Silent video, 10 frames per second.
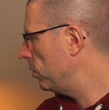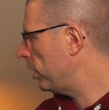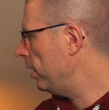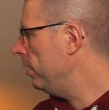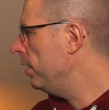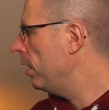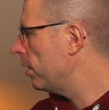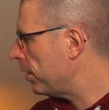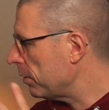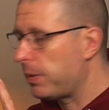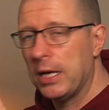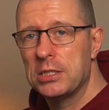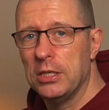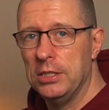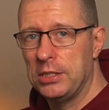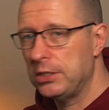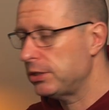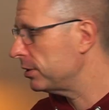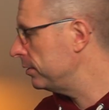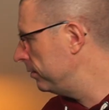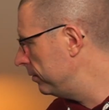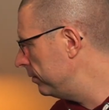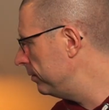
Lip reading: Okay. Third pattern is this. Okay,